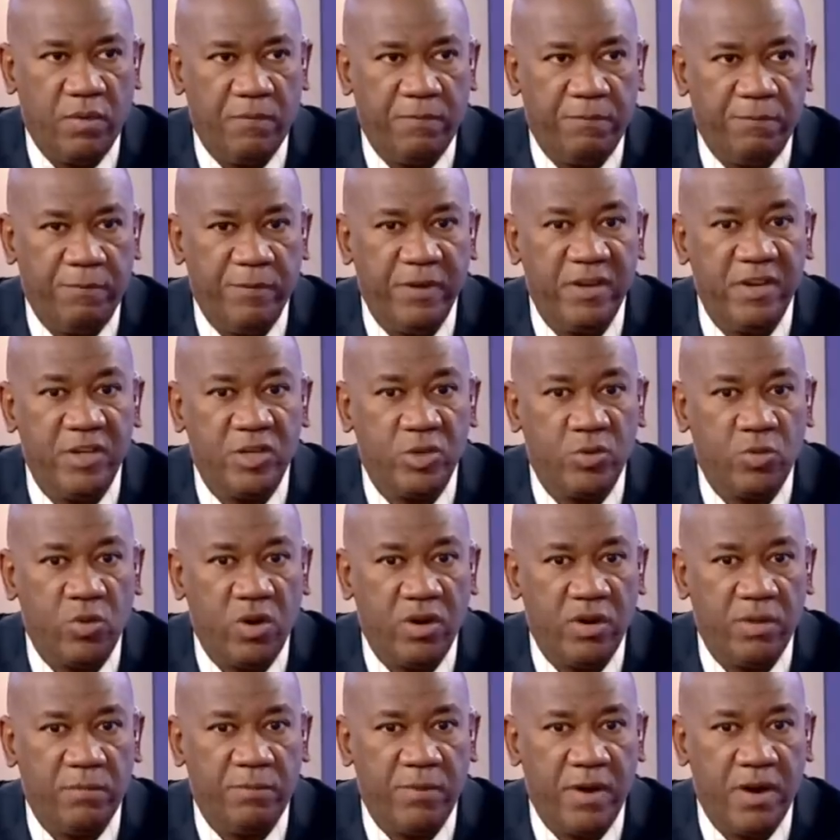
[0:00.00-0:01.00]
finish
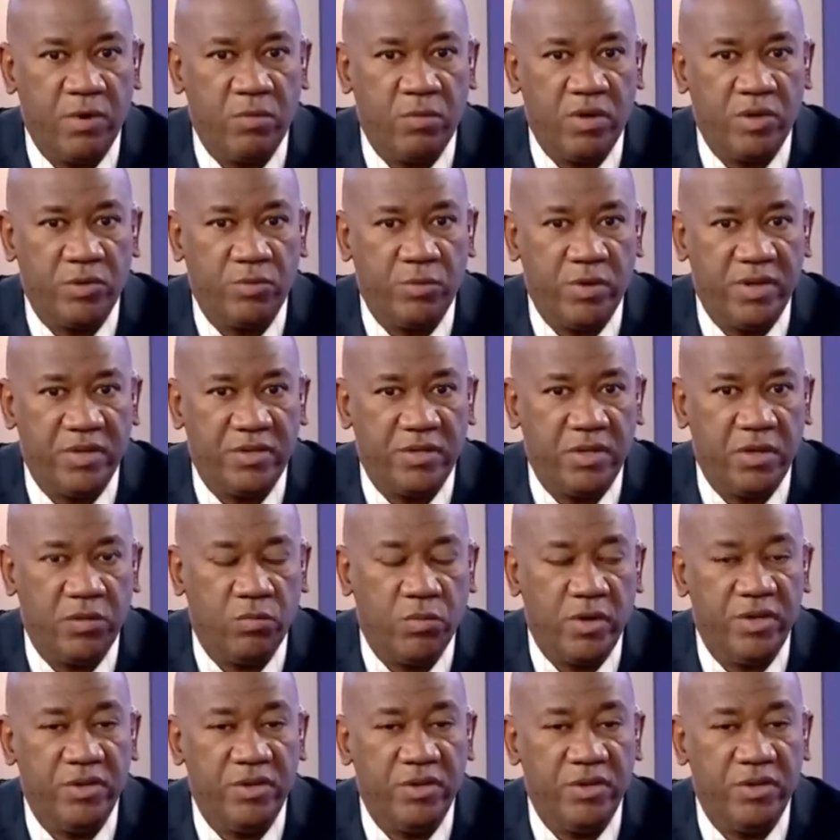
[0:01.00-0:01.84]
qualifying what we're saying.